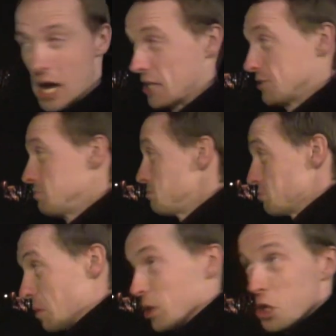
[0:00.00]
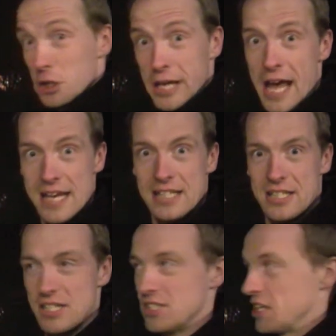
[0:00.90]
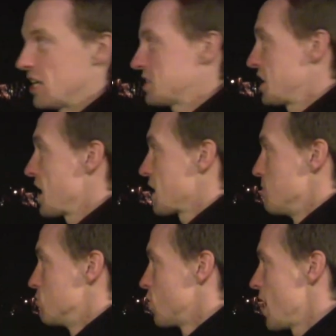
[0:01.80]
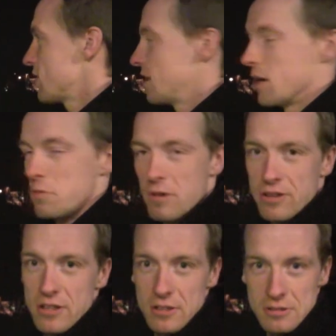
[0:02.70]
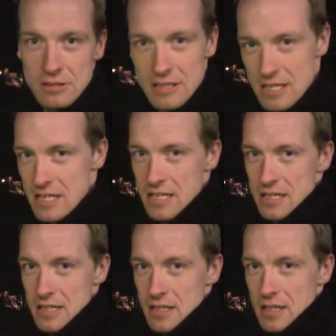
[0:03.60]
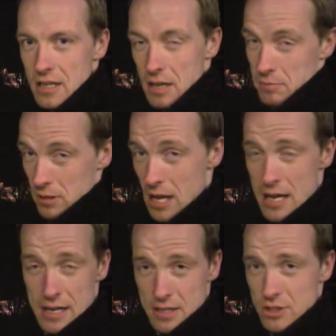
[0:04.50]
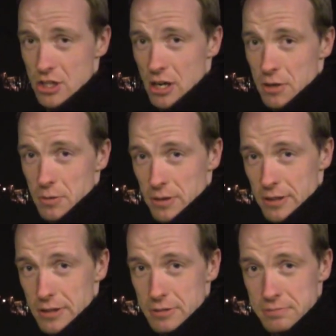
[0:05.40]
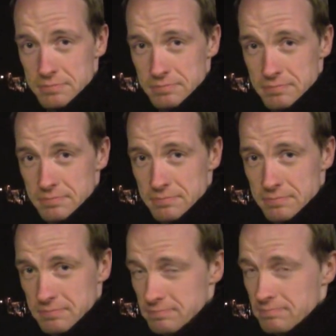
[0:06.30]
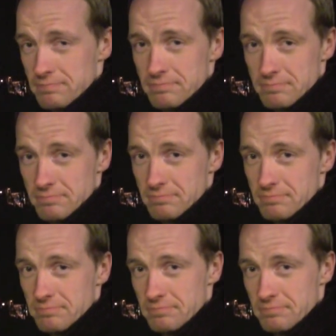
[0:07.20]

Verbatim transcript: i but look at it, isn't it? It's like I'm right there with you. And I'm glad I could share it with you. Mm-hmm.